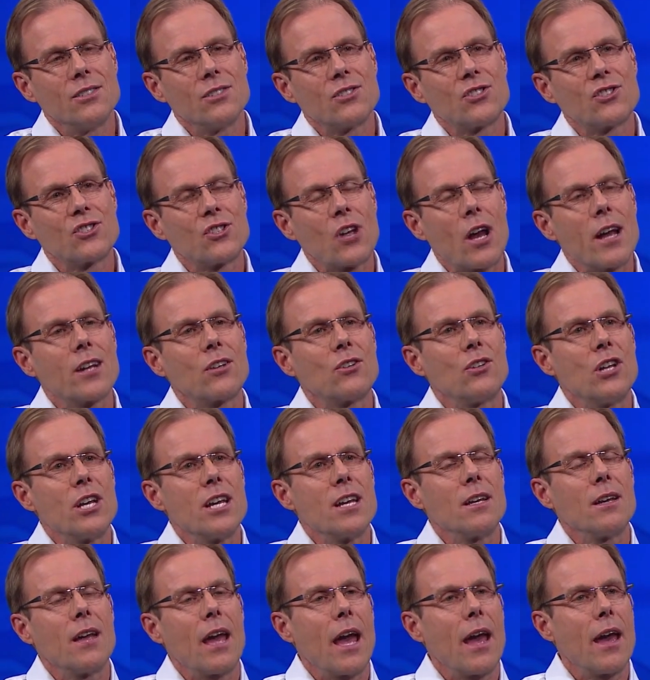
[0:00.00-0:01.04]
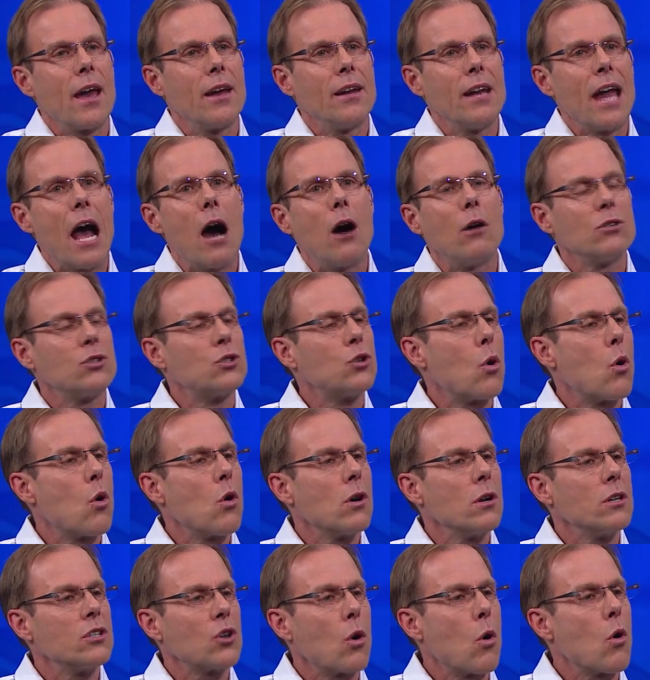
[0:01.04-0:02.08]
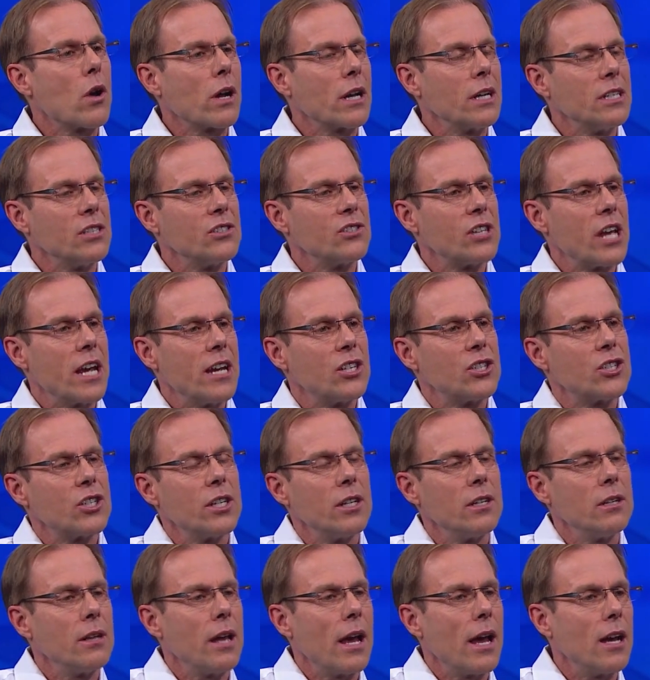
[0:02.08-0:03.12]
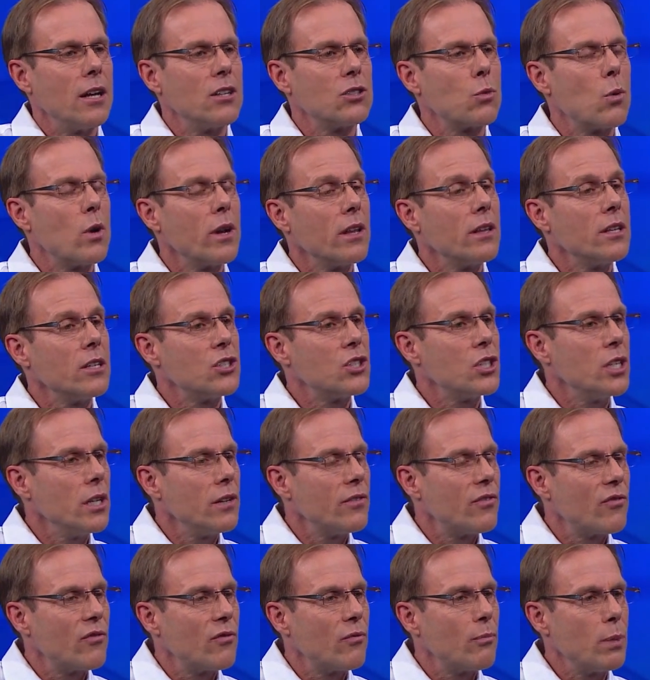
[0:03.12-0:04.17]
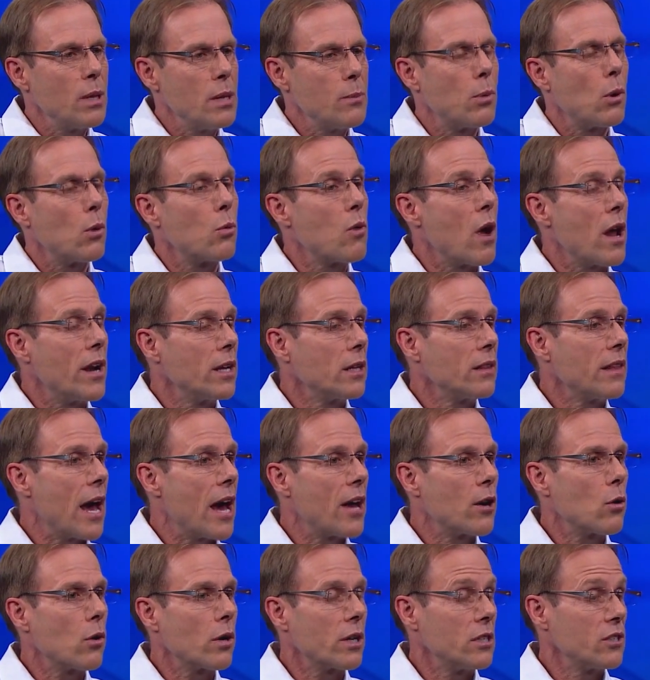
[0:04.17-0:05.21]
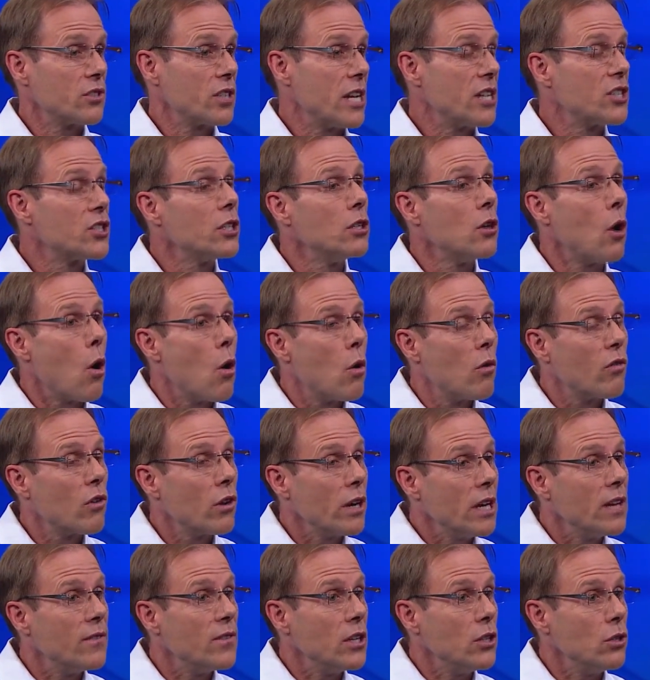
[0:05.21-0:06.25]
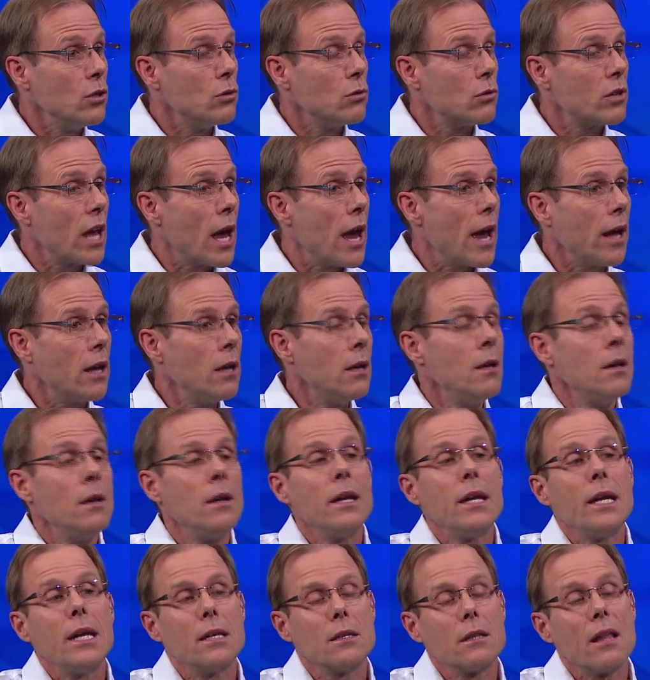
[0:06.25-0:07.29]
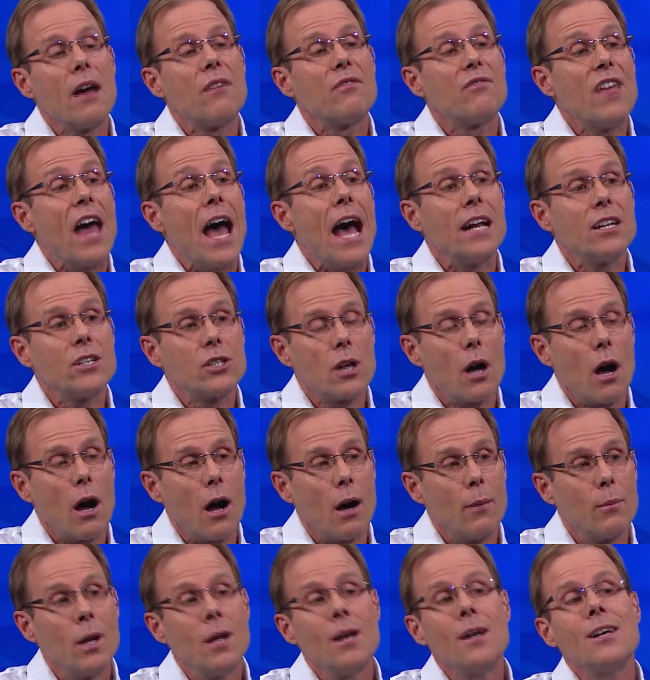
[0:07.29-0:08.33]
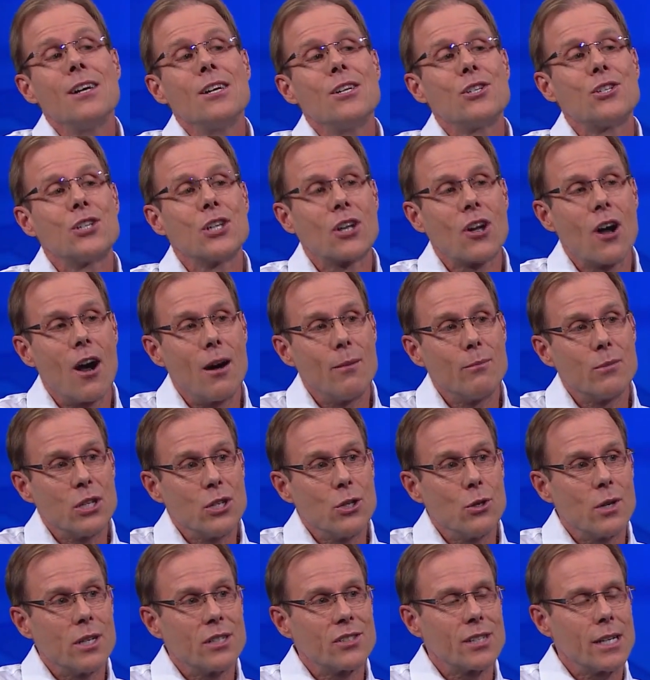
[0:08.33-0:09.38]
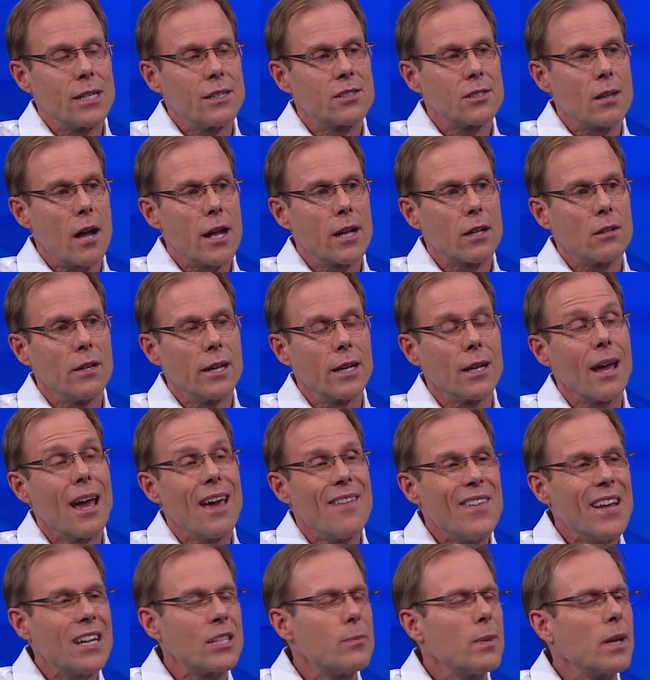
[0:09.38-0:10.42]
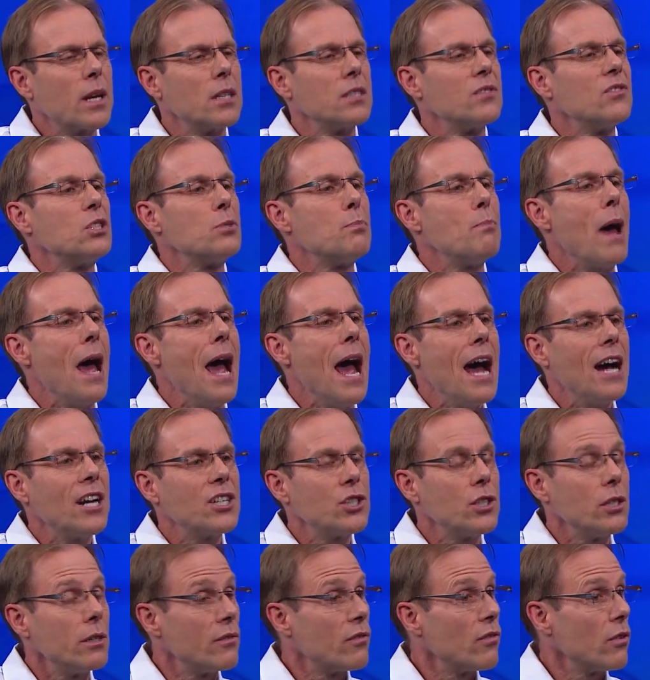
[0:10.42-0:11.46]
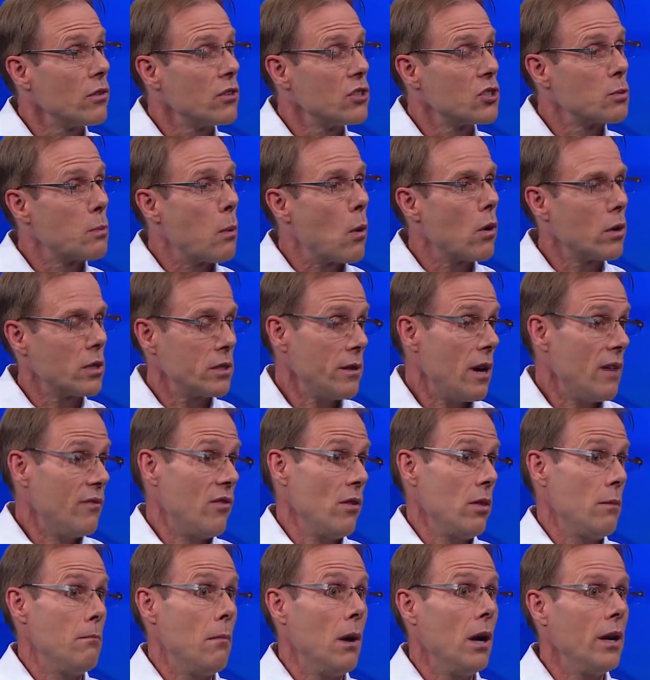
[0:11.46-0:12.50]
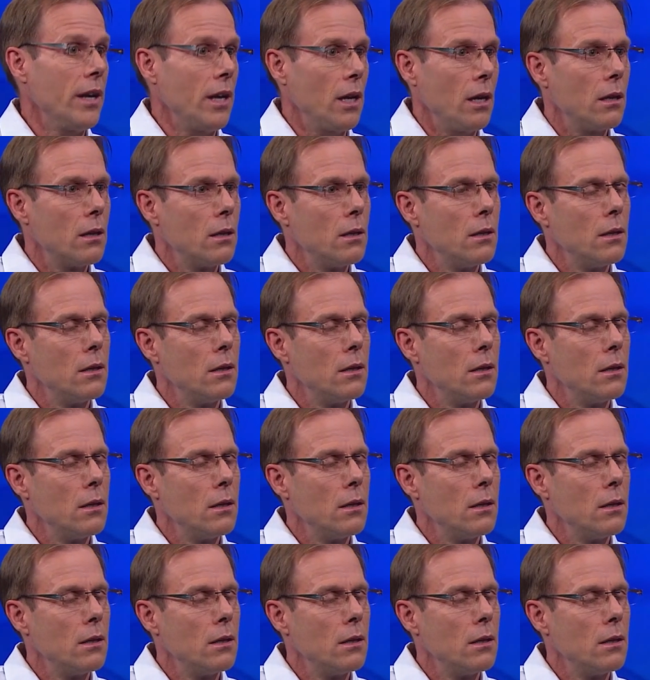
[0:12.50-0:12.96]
cycling and outdoors organization as one of the chief people running that organization over in the UK. He left that job to come to USA Cycling, and that's because of his passion for the sport, not for the money.